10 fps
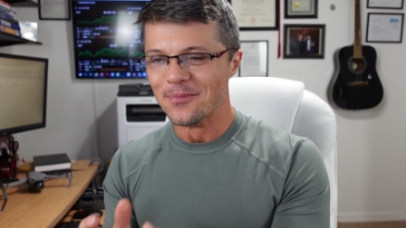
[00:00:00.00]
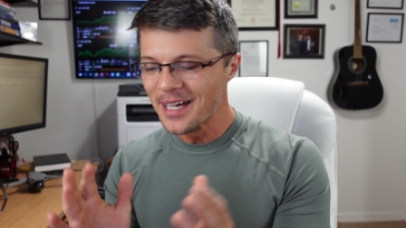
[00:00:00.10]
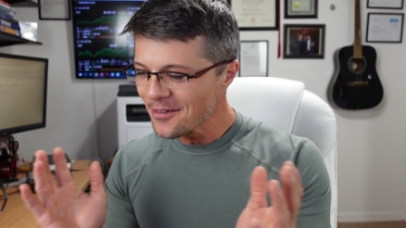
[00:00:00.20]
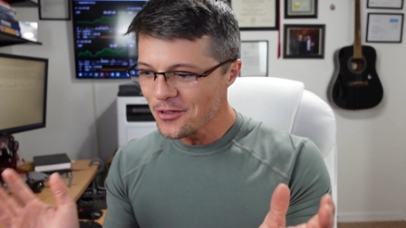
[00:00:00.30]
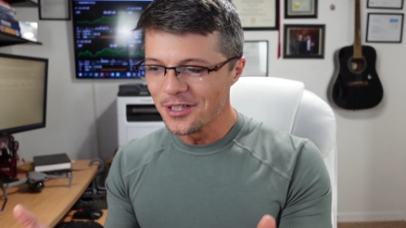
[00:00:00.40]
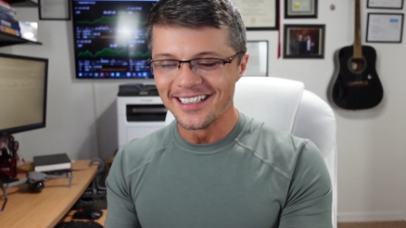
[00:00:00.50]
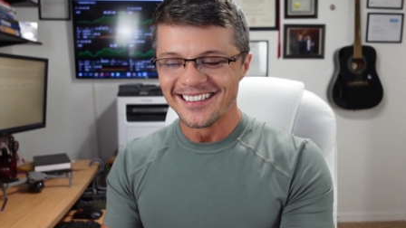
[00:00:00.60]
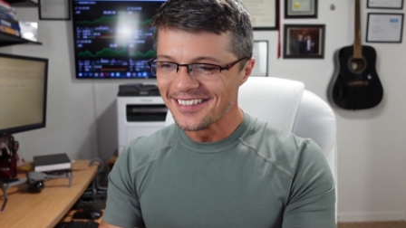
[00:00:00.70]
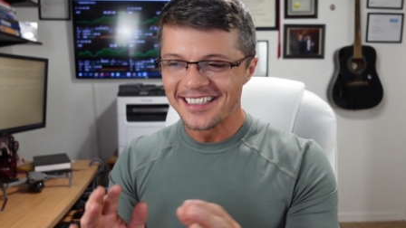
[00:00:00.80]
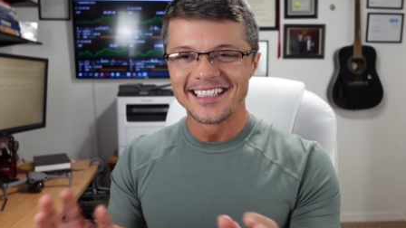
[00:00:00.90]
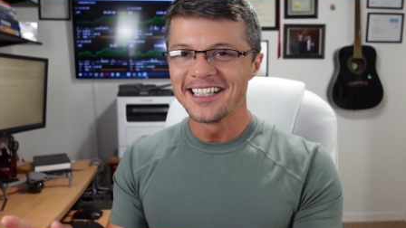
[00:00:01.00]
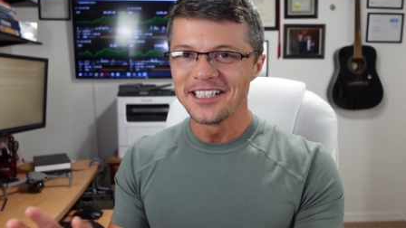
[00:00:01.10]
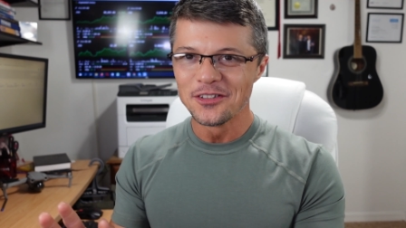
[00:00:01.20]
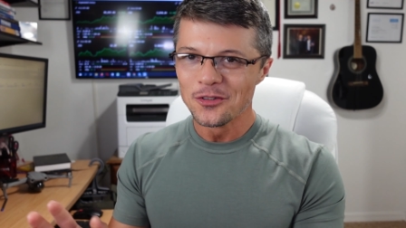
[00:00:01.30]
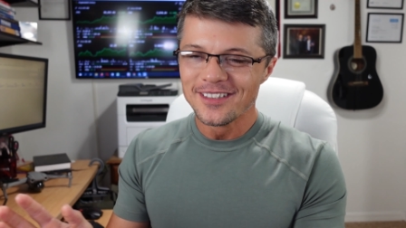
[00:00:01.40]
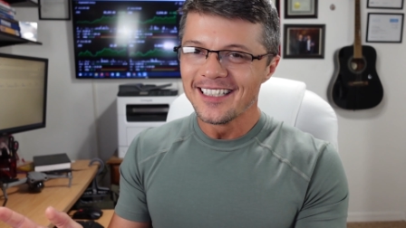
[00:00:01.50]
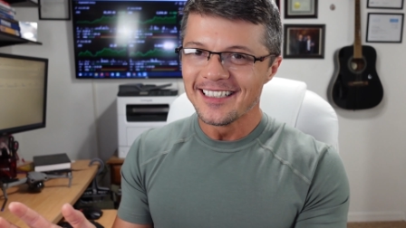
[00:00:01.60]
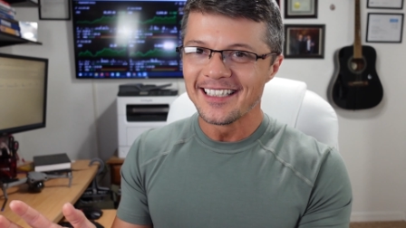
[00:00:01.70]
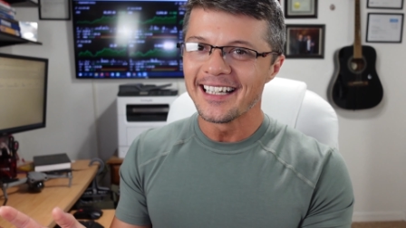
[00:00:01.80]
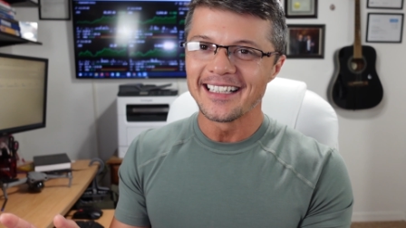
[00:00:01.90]
I'm not gonna get into the
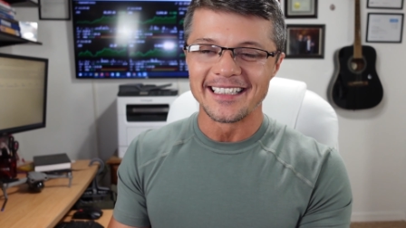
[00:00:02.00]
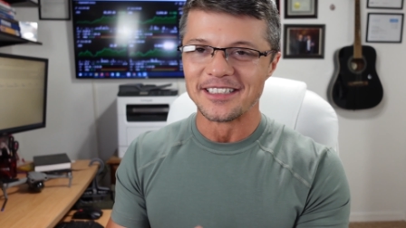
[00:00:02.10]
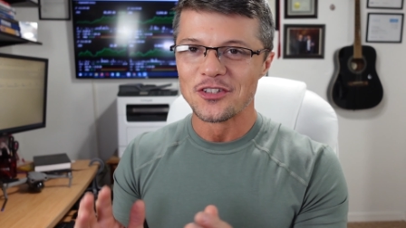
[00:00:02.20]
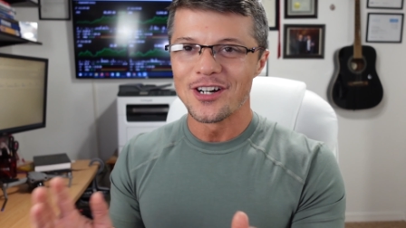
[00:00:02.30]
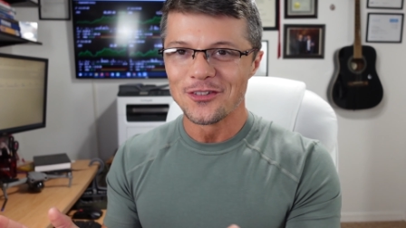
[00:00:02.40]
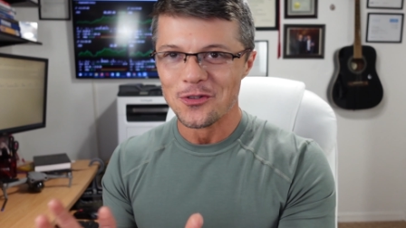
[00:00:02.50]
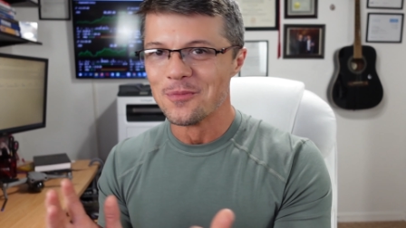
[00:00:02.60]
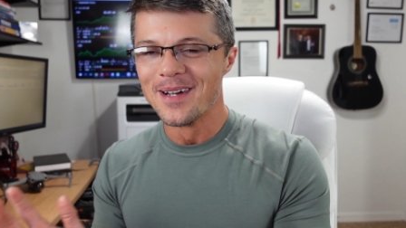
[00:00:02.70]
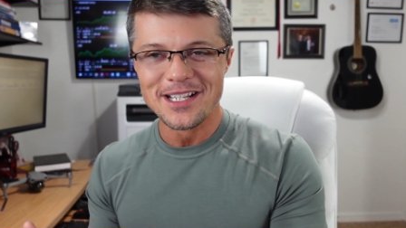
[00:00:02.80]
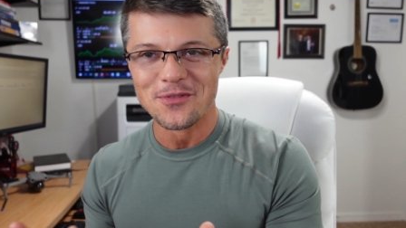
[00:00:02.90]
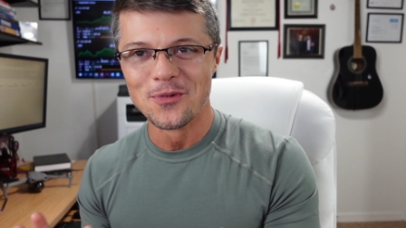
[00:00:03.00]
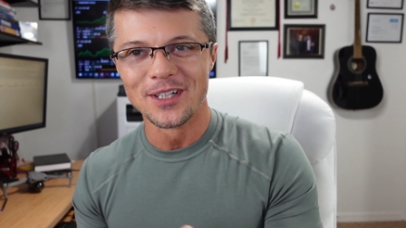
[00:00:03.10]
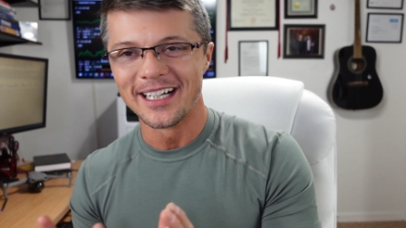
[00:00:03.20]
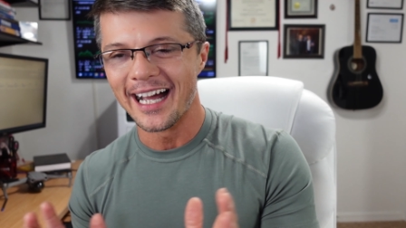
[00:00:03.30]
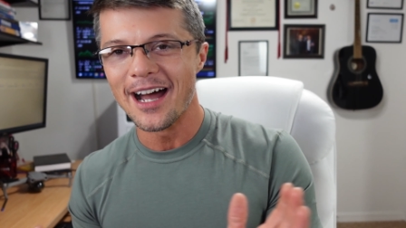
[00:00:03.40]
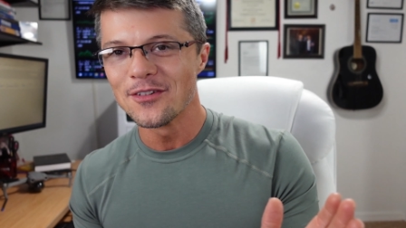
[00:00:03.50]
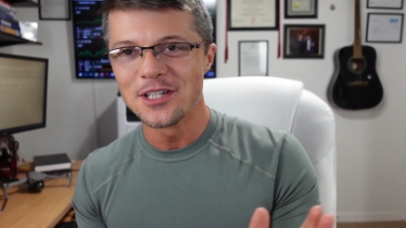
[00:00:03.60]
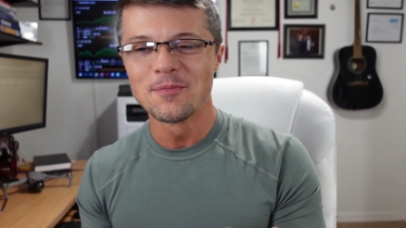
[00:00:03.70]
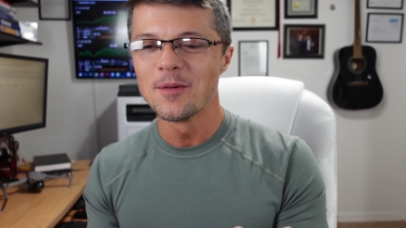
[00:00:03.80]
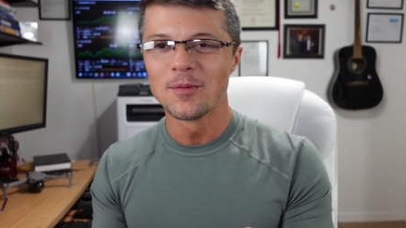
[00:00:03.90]
detail and try to imagine what how
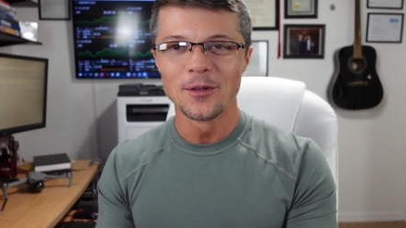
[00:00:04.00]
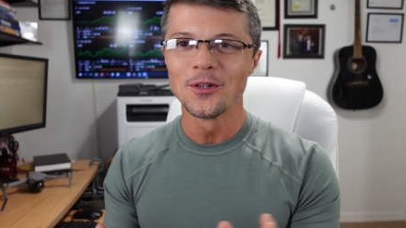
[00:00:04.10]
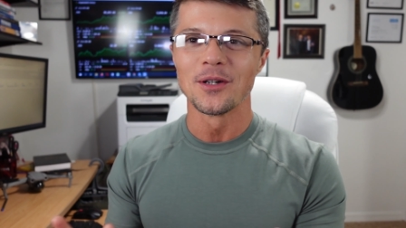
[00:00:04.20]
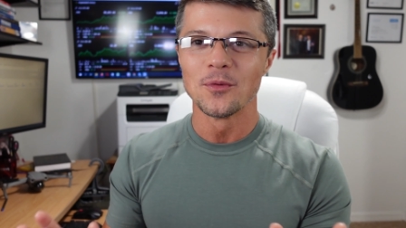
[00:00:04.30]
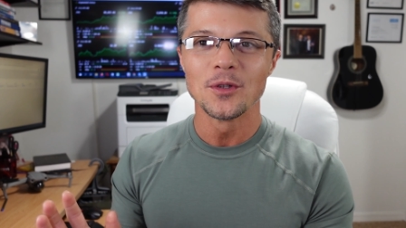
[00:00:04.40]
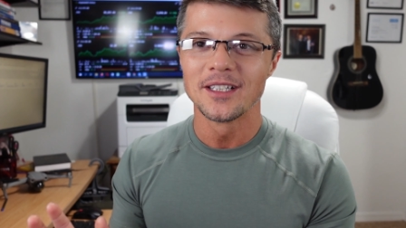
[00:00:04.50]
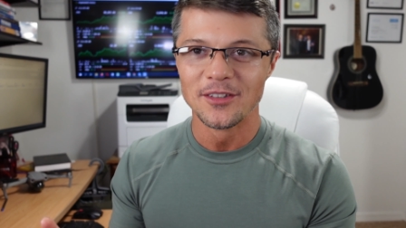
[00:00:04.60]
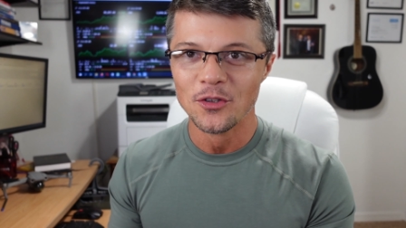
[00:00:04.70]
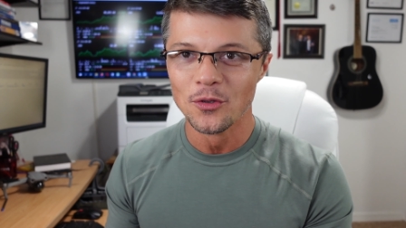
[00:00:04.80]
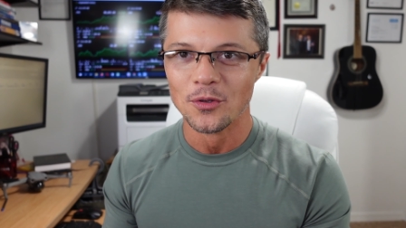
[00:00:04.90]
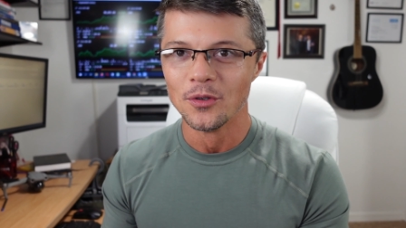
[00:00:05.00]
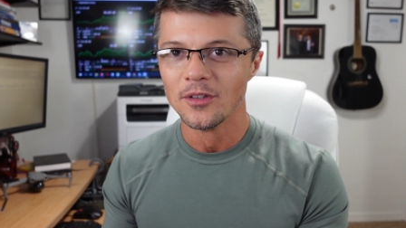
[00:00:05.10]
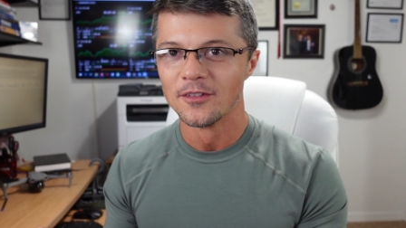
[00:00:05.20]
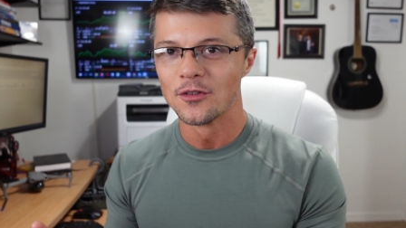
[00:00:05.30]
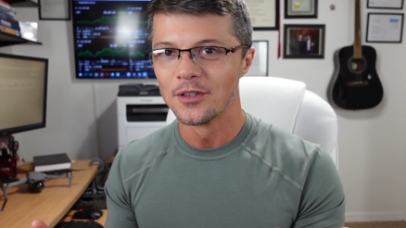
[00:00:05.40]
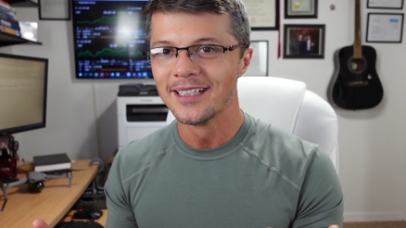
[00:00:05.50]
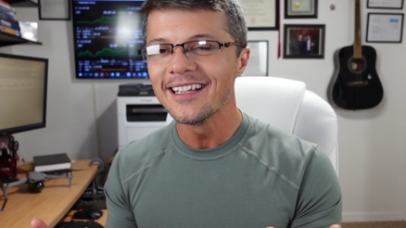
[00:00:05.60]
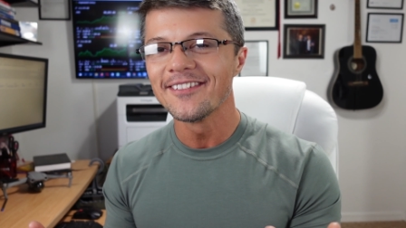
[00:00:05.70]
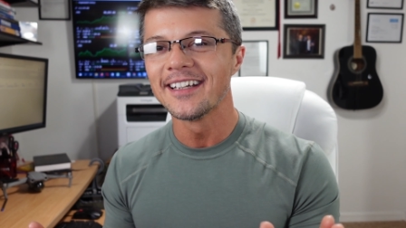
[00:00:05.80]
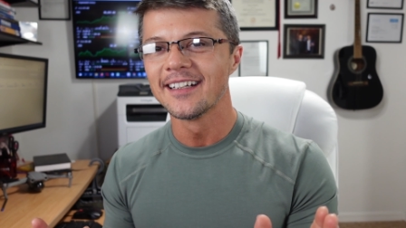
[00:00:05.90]
these people look and what they do for a
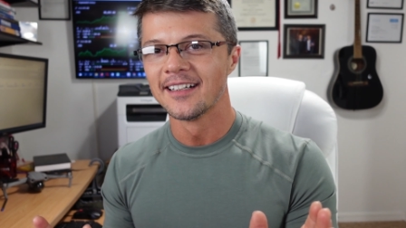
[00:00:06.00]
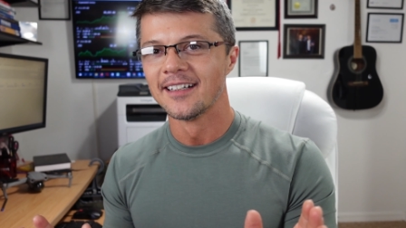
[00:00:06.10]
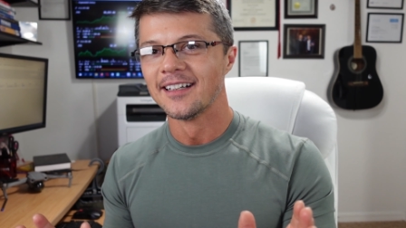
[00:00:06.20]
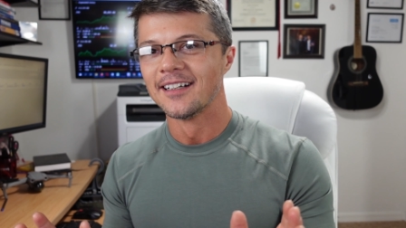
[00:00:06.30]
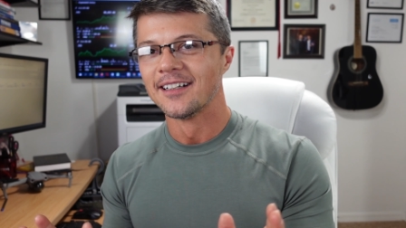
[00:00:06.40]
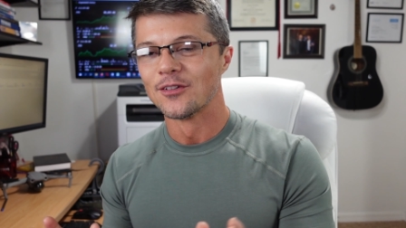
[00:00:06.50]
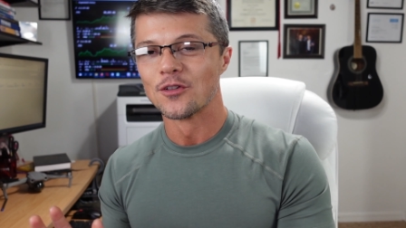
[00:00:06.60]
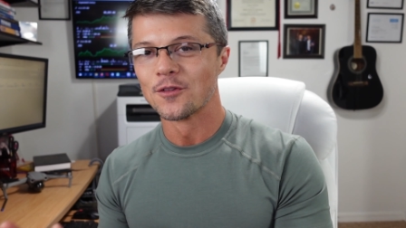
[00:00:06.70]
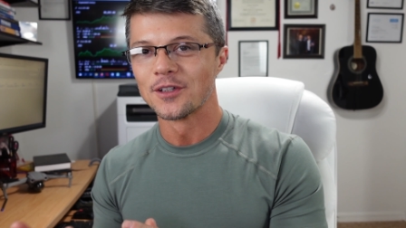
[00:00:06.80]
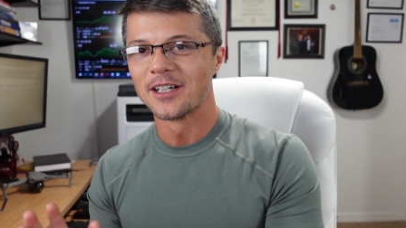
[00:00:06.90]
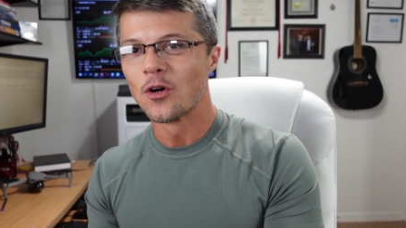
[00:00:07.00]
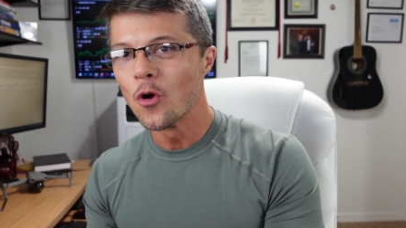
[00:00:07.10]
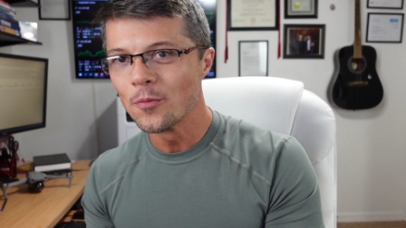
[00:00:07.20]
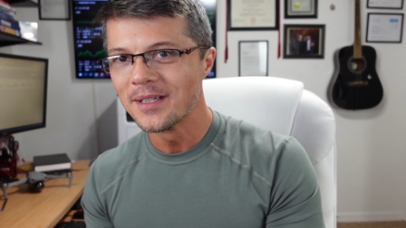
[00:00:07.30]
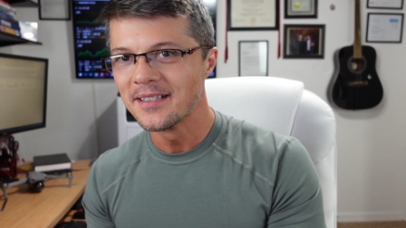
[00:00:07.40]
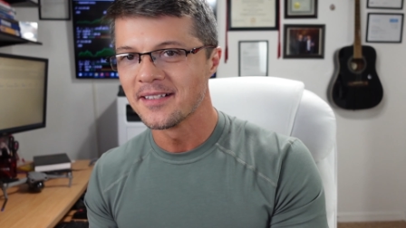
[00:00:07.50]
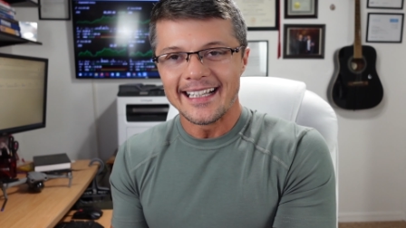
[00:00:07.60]
living or for their hobbies.